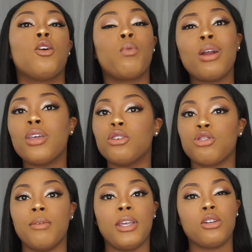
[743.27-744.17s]
Work your
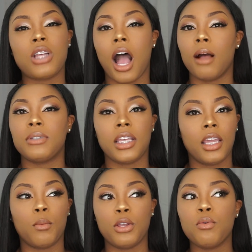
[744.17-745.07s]
dream and your job to
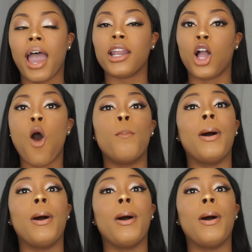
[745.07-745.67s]
get where you gotta go.